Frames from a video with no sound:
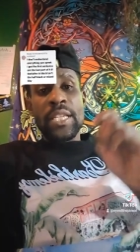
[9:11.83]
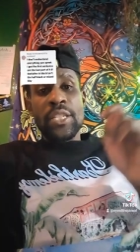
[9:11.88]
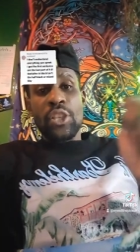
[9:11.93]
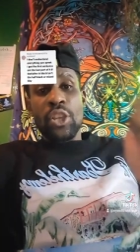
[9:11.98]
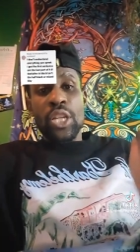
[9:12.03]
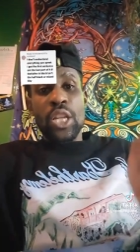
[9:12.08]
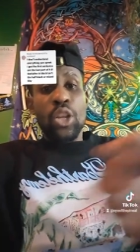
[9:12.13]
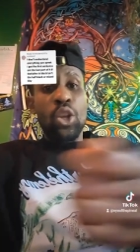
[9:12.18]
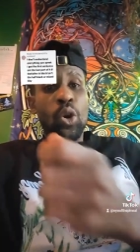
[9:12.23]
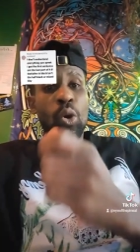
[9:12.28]

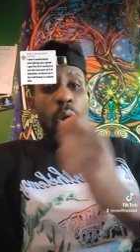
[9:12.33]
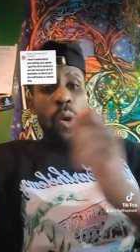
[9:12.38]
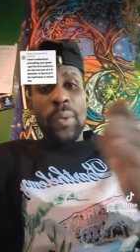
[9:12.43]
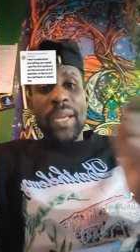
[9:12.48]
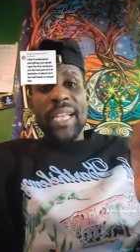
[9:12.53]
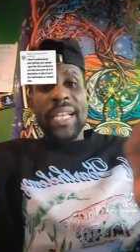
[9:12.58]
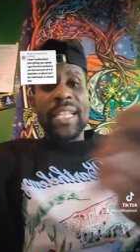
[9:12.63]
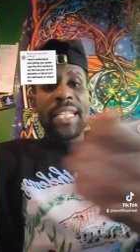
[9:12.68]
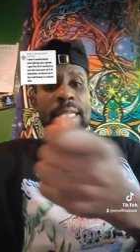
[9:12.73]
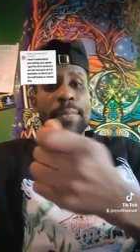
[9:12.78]
So the lower
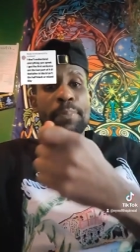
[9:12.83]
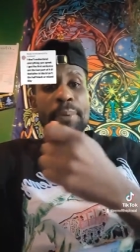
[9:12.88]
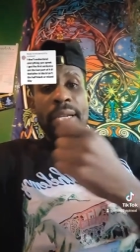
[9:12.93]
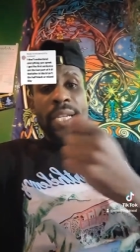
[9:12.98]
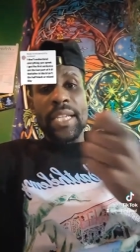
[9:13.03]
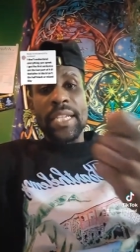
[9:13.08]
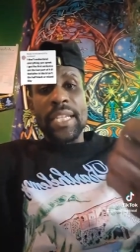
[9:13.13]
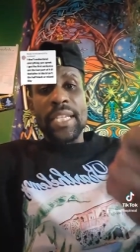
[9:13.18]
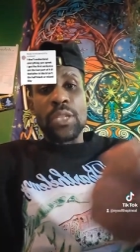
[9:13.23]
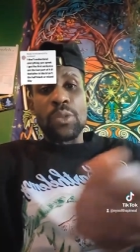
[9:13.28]
wheel is
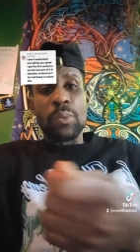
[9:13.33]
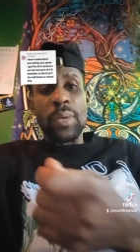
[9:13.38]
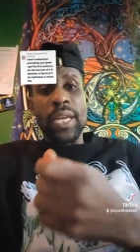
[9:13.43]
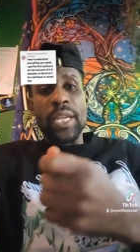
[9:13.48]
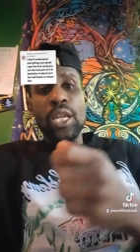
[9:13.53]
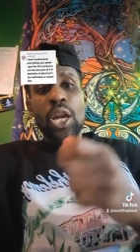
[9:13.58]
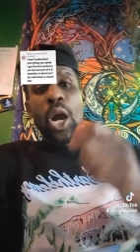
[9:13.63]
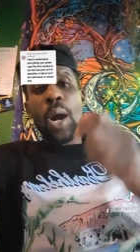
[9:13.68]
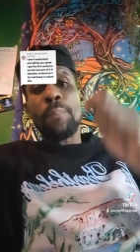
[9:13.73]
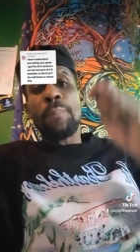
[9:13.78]
spinning this
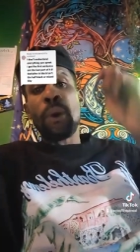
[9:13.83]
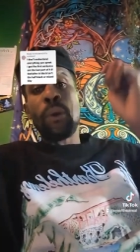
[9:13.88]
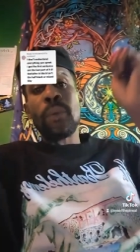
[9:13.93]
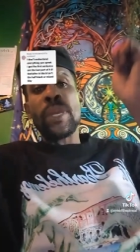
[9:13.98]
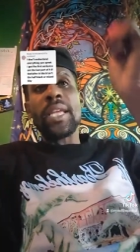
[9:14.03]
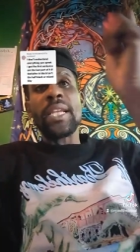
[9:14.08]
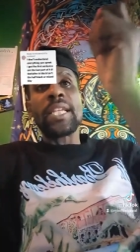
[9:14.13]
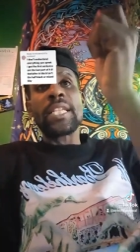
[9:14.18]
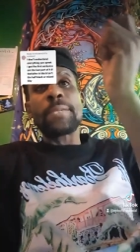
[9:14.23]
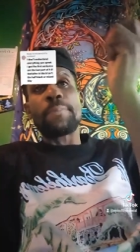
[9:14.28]
way, the upper
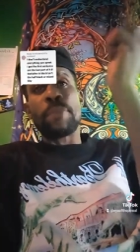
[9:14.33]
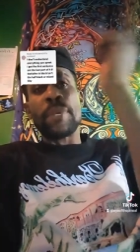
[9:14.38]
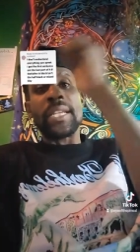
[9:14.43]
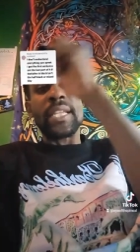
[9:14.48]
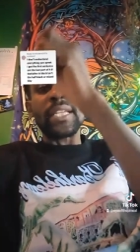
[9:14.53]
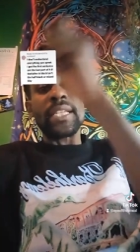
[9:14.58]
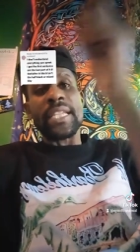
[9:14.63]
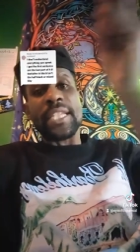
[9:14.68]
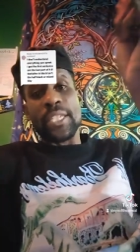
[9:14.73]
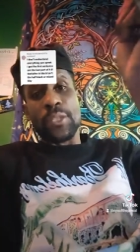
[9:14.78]
wheel is
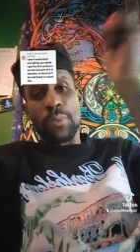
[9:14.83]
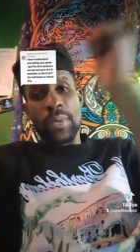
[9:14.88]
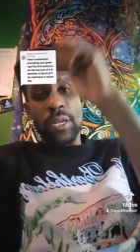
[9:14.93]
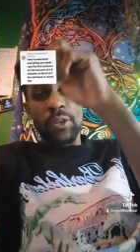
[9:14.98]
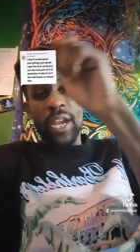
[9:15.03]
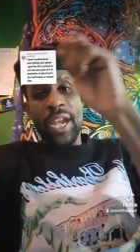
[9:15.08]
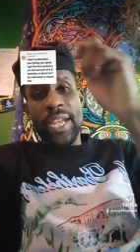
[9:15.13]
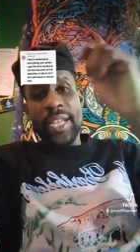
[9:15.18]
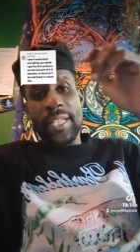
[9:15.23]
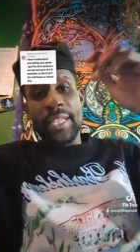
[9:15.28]
spinning this way,
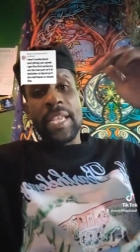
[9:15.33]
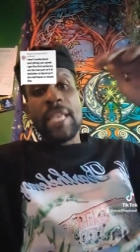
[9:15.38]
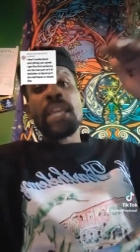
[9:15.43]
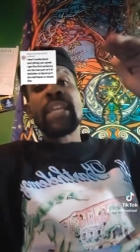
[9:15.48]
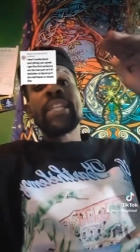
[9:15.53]
right?